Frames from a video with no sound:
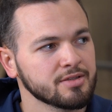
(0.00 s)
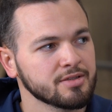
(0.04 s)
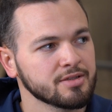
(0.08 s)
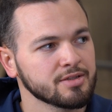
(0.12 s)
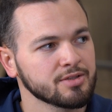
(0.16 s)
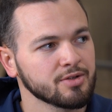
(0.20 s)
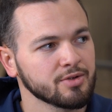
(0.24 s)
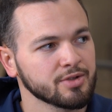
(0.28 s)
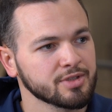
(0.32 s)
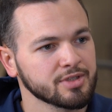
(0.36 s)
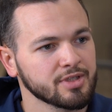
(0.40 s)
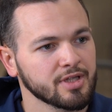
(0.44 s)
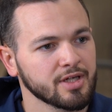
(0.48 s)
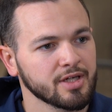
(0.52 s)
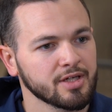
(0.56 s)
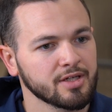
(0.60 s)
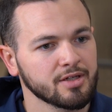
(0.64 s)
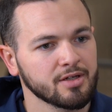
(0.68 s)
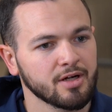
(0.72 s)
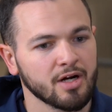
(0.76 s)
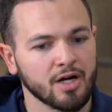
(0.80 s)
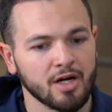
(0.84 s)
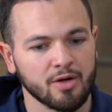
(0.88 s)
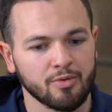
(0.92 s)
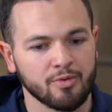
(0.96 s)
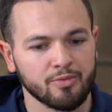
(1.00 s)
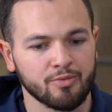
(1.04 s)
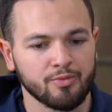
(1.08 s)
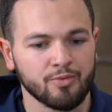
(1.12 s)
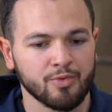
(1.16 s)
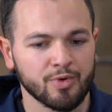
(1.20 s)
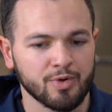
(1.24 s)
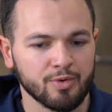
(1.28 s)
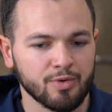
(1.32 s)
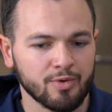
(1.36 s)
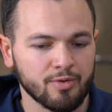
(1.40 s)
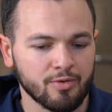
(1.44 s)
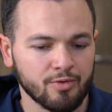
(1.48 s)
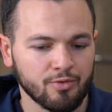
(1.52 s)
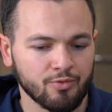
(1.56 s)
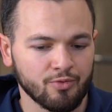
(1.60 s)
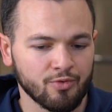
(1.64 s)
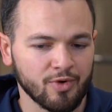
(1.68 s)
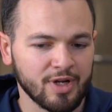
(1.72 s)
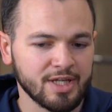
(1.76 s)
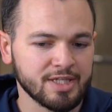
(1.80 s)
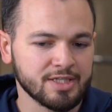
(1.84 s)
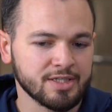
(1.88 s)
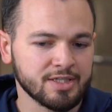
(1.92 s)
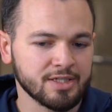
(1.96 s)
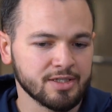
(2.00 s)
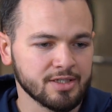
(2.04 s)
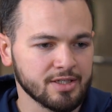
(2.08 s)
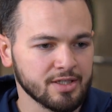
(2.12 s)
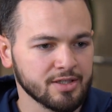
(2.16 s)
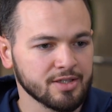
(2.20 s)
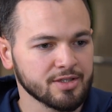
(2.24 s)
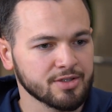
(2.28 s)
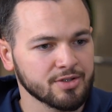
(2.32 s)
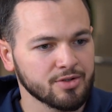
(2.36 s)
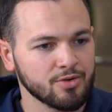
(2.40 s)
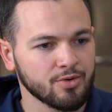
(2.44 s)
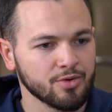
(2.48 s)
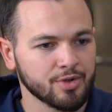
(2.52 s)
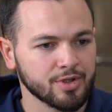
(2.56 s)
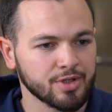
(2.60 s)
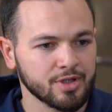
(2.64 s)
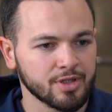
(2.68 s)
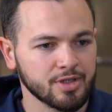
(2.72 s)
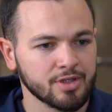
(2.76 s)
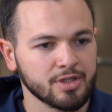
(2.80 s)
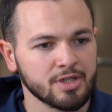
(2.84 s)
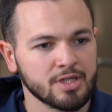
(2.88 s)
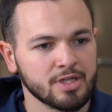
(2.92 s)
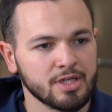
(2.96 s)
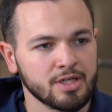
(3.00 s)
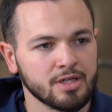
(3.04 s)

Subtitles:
So it's like, all right, we're racing to this corner